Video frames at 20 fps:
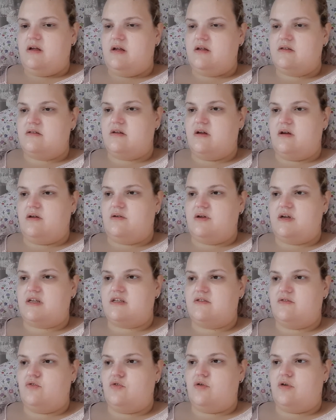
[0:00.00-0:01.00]
So
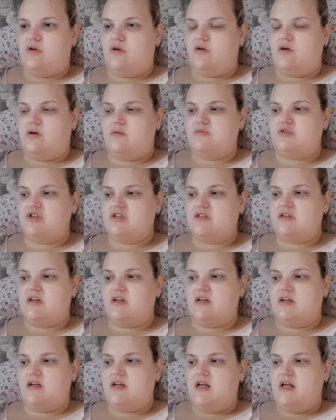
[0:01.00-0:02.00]
it's 4 o'clock. I'm just
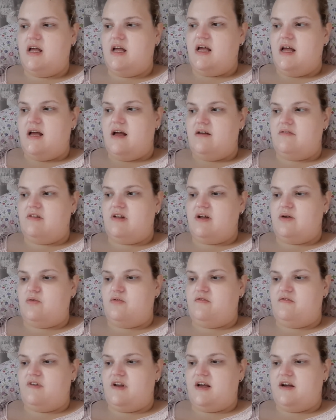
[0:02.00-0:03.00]
gonna have a little
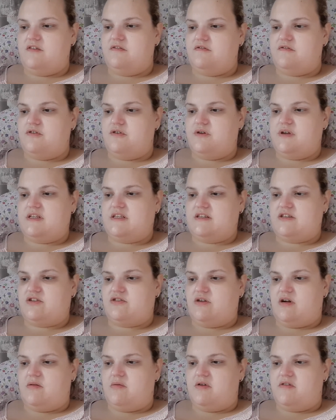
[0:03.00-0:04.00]
flick through
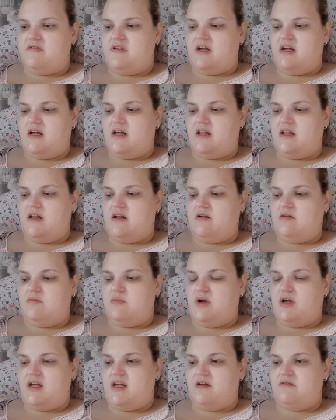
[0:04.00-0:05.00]
Instagram, I think, and then I
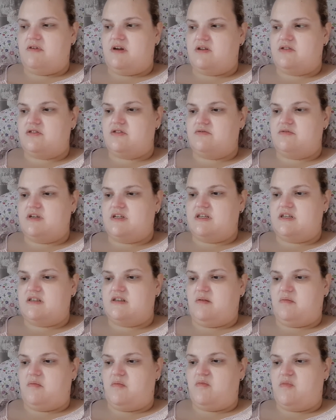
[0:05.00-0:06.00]
might get round to reading
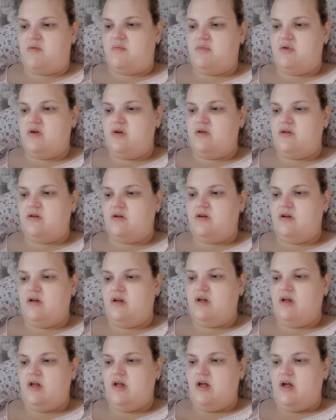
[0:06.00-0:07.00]
some of my book,
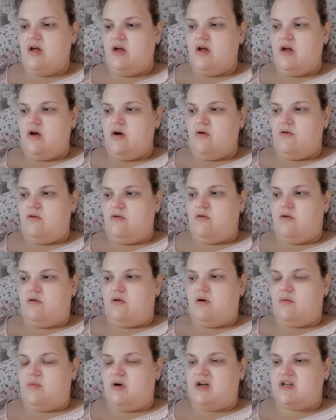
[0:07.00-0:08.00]
or
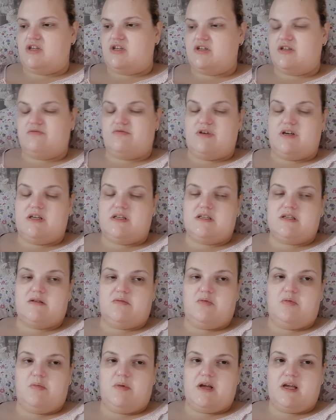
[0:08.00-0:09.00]
I might just read
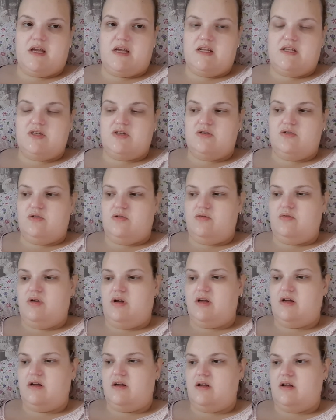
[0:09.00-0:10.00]
some on my Kindle.
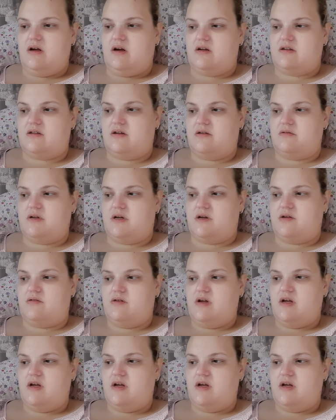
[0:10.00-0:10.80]
I don't know.